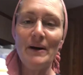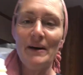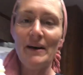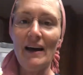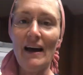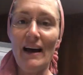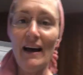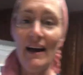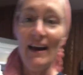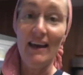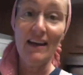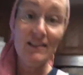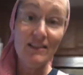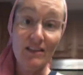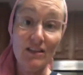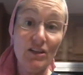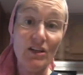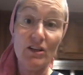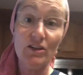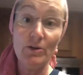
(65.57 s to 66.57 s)
it's
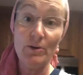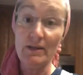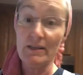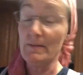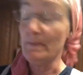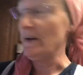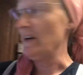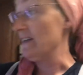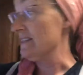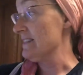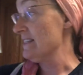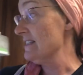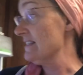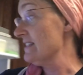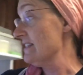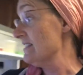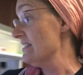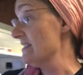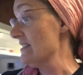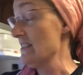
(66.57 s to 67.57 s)
a new experience. This
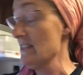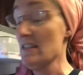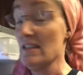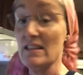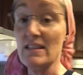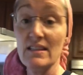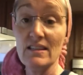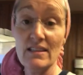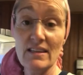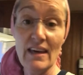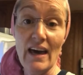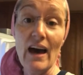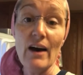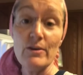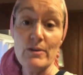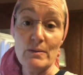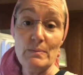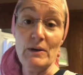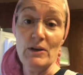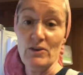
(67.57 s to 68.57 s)
is
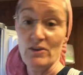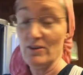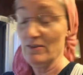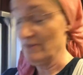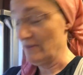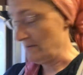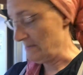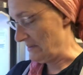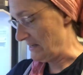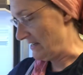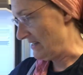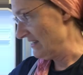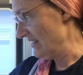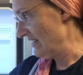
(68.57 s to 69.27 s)
cow's milk for me.